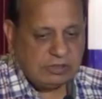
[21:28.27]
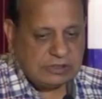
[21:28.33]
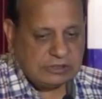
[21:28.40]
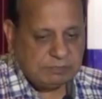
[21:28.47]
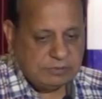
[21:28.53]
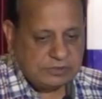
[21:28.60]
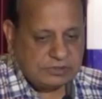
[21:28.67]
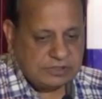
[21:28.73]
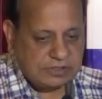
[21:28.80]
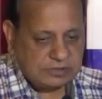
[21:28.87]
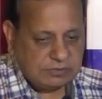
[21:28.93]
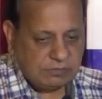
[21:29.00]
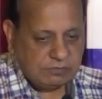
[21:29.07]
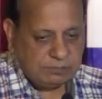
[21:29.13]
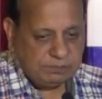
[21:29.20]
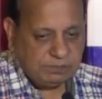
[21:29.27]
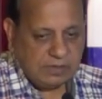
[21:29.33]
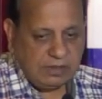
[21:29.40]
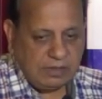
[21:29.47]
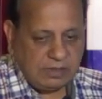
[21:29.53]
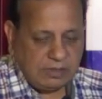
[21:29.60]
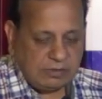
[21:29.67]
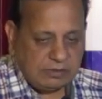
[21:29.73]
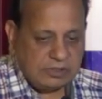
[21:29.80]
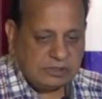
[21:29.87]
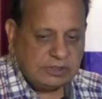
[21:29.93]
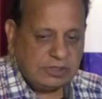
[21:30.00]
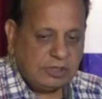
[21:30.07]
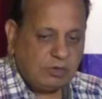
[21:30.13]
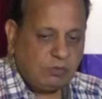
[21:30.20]
all these pictures of
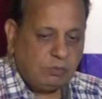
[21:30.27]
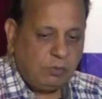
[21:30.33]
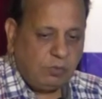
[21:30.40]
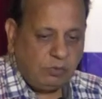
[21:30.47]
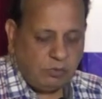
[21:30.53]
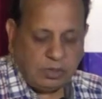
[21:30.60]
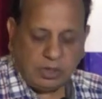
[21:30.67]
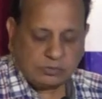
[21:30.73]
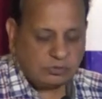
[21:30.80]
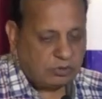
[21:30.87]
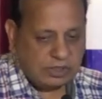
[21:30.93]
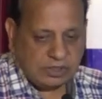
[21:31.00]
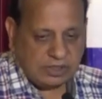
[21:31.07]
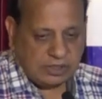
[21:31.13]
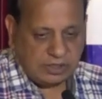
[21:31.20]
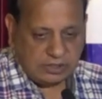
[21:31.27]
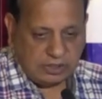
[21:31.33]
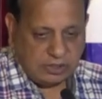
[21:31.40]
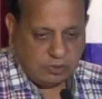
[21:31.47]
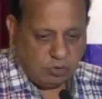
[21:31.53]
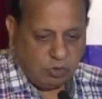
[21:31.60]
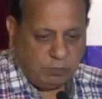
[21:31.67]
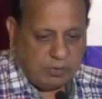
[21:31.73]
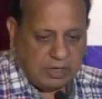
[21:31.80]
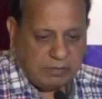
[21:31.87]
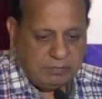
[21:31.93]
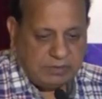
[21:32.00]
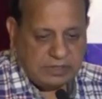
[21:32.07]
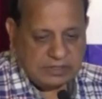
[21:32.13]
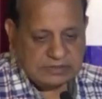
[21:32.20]
this the echo
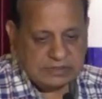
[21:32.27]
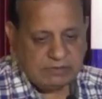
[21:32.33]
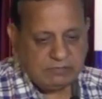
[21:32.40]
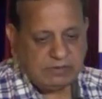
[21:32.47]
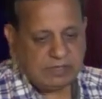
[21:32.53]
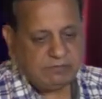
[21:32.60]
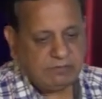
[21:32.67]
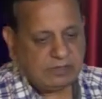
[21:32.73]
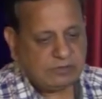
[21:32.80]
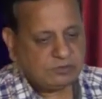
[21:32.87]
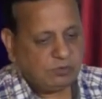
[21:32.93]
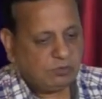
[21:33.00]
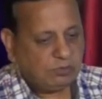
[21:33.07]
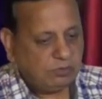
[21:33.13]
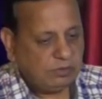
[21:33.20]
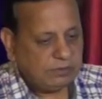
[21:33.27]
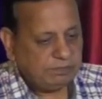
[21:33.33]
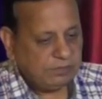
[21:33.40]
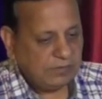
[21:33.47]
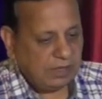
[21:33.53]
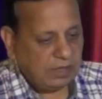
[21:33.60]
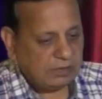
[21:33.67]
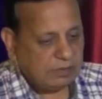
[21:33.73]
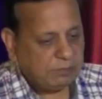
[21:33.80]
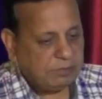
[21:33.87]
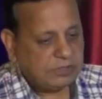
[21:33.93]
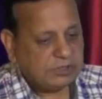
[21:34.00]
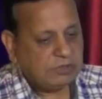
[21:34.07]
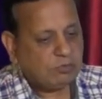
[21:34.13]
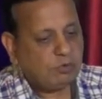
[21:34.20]
parameters have very well shown. The
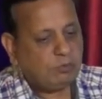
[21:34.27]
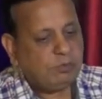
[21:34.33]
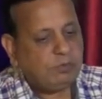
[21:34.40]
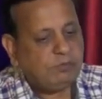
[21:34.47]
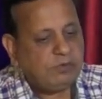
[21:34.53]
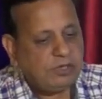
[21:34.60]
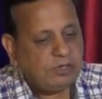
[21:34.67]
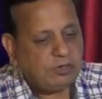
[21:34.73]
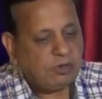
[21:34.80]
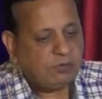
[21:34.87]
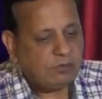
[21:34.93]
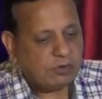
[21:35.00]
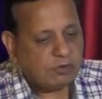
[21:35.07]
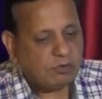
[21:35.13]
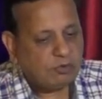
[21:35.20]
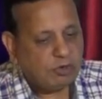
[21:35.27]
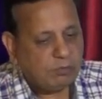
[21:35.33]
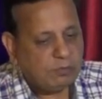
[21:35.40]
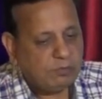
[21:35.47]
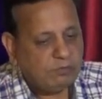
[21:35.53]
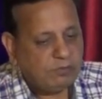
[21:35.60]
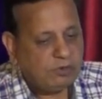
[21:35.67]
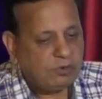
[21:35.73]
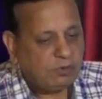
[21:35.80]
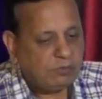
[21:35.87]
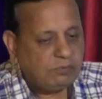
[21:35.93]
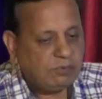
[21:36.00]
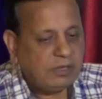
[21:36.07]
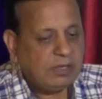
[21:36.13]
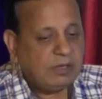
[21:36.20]
patient could be weaned off or could not be weaned
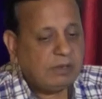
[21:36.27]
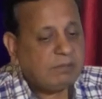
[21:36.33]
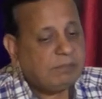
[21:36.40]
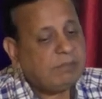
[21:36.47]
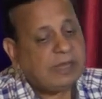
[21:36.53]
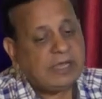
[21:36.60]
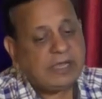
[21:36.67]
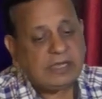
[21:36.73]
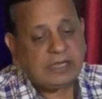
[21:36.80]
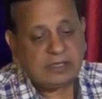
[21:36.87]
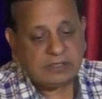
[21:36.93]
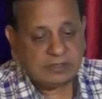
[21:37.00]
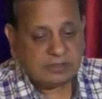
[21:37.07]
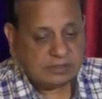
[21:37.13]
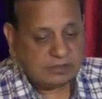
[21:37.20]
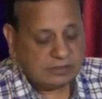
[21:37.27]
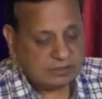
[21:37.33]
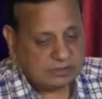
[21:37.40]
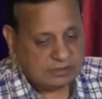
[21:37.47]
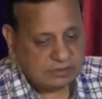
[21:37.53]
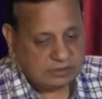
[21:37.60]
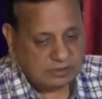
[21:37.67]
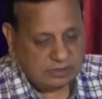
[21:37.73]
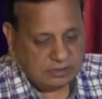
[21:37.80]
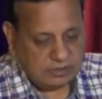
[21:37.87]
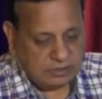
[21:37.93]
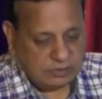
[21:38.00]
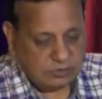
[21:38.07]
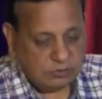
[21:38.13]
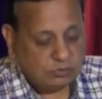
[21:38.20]
off by
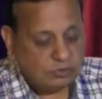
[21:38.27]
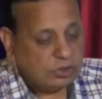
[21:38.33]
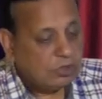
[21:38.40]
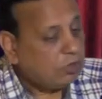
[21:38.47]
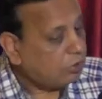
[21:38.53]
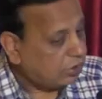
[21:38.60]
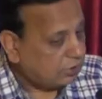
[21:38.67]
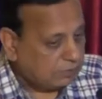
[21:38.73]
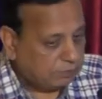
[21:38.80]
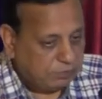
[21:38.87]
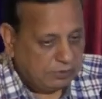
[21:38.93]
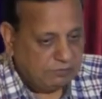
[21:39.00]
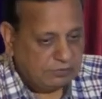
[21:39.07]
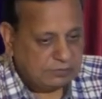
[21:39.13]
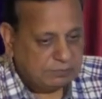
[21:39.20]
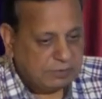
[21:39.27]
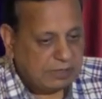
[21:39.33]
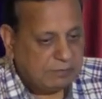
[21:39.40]
using the previous